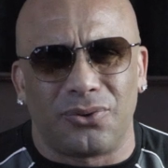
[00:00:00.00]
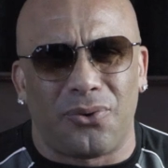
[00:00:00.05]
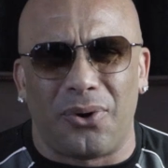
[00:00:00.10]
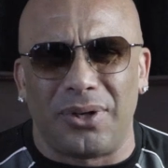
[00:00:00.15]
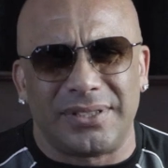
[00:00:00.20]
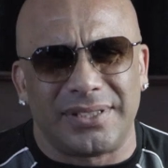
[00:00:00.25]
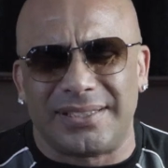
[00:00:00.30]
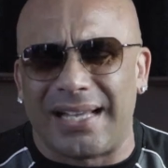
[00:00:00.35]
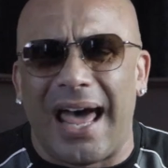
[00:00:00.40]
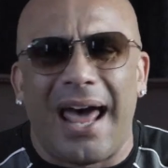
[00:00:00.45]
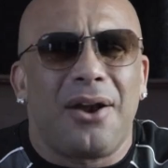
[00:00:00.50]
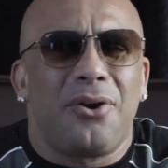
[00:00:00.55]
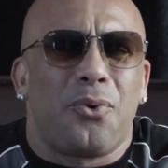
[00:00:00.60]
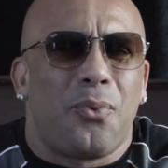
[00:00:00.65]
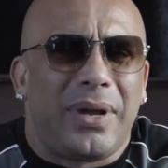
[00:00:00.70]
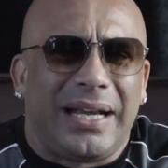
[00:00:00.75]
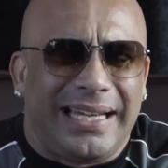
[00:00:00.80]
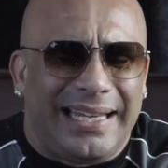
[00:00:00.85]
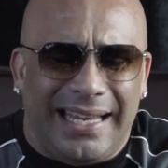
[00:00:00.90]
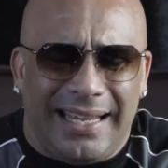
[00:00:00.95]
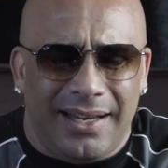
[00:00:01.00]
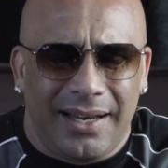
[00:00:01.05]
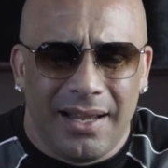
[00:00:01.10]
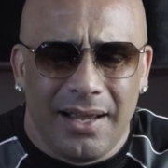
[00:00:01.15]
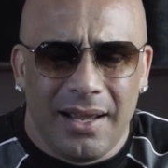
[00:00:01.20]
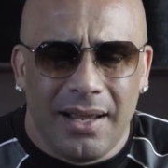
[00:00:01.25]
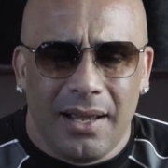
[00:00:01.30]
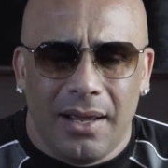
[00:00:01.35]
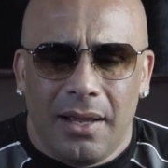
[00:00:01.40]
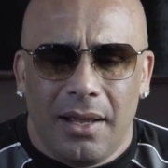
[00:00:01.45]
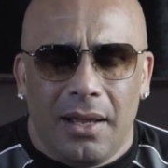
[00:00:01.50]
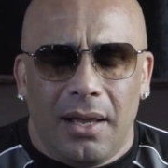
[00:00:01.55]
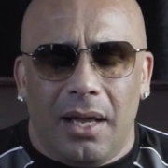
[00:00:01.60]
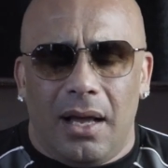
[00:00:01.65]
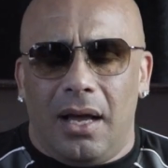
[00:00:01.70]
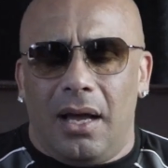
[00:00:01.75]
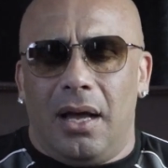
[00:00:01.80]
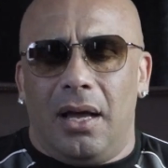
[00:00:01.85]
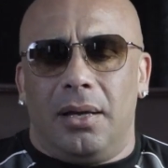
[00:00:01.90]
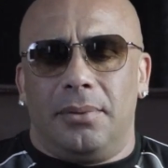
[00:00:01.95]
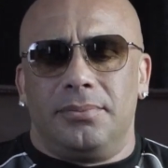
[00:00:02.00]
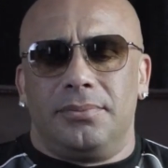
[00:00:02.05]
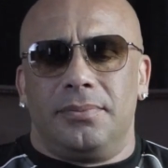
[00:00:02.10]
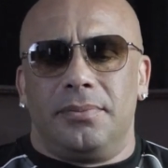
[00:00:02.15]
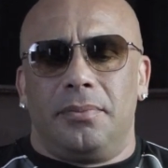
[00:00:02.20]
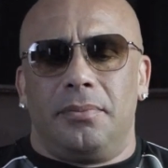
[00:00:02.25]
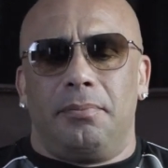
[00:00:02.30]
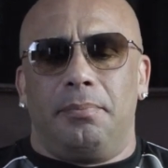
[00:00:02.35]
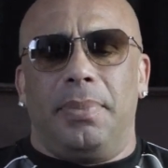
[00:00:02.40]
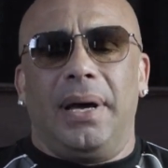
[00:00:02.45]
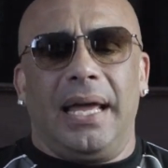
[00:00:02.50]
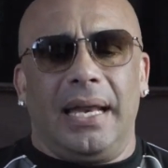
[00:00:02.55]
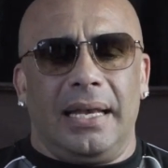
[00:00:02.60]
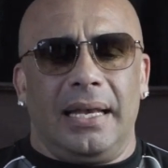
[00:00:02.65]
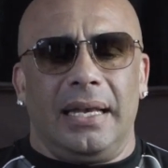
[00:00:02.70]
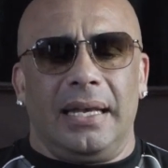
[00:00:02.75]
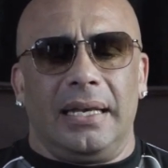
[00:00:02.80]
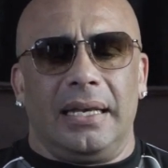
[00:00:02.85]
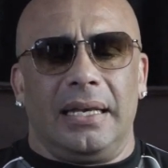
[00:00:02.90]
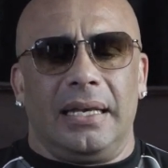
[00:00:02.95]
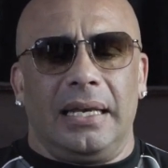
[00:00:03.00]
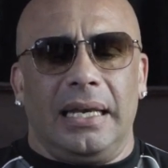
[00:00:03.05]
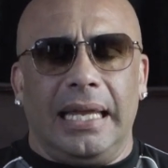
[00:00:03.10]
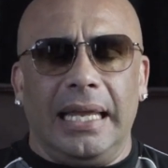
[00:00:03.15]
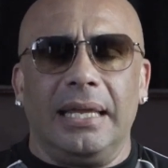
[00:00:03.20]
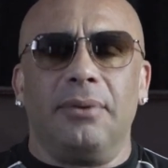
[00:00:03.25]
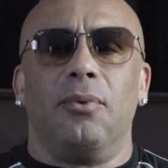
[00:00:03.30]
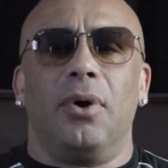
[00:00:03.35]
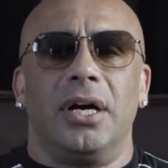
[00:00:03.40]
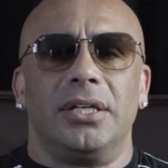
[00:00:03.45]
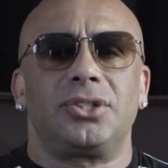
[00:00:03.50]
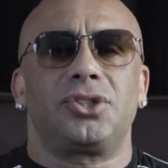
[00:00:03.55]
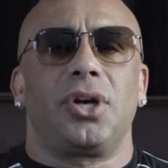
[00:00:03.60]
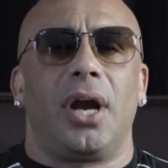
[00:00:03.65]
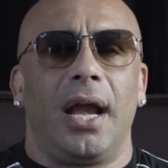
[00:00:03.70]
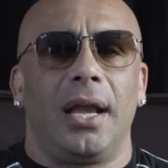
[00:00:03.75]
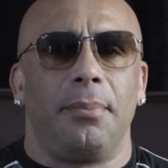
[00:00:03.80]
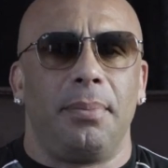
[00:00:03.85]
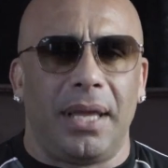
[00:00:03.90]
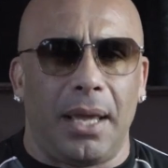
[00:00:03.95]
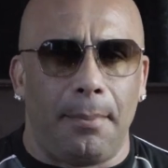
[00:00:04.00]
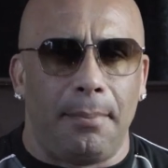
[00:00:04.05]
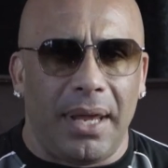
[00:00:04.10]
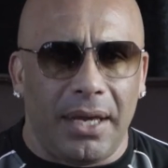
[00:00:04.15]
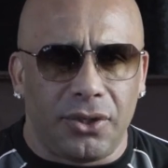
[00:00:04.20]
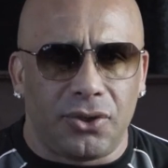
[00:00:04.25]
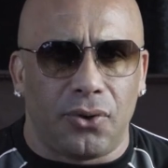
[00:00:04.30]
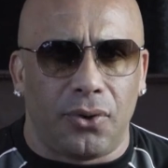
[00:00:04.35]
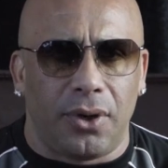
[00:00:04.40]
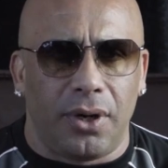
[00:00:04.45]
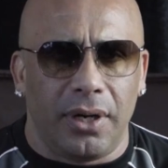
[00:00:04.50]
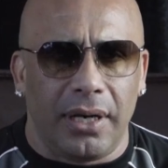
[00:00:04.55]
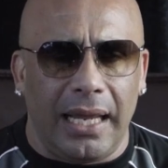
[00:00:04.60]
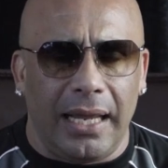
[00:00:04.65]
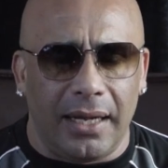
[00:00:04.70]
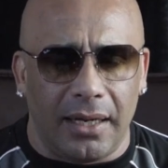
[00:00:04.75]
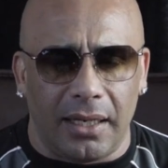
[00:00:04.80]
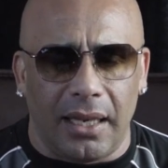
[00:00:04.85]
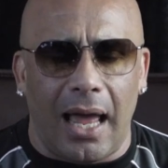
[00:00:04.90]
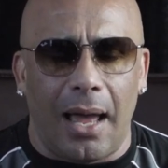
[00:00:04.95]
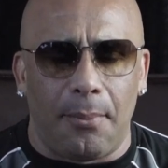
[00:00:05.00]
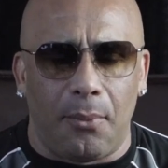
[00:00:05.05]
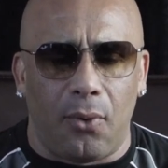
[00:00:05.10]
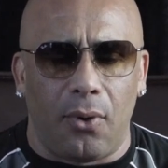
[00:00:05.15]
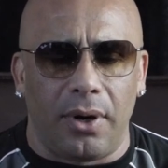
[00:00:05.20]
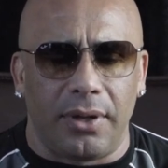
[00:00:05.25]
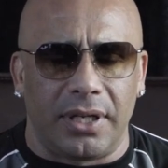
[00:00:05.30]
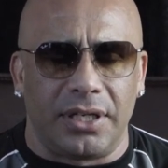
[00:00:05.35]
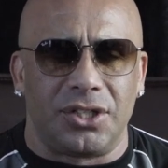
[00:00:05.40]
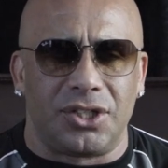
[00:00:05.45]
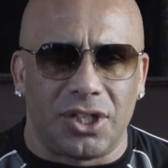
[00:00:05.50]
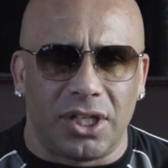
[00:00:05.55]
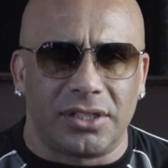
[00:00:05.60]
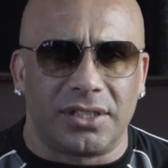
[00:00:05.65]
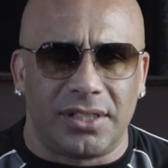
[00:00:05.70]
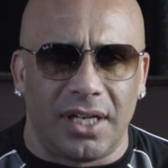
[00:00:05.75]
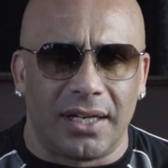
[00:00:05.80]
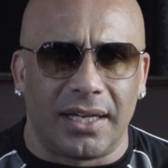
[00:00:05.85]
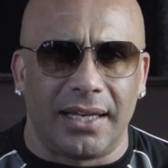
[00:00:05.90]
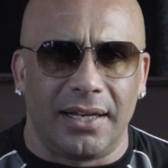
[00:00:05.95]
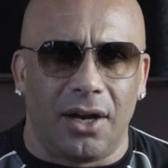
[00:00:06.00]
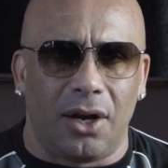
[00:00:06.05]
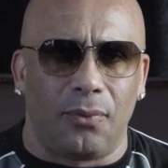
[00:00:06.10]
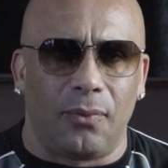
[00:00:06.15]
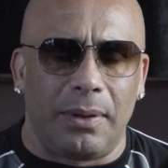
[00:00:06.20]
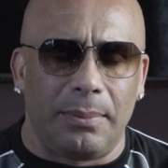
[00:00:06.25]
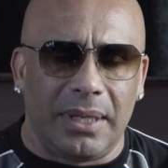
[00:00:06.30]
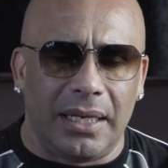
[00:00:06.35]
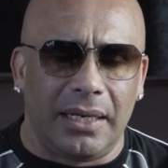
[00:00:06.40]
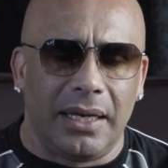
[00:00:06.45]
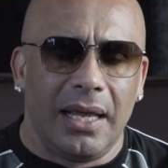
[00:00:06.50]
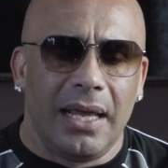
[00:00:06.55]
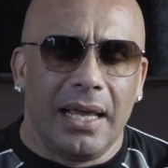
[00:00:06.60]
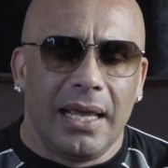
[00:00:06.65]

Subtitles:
courses. I don't know what he did. But he was trying to be a mentor in a lot more than just dunking on women.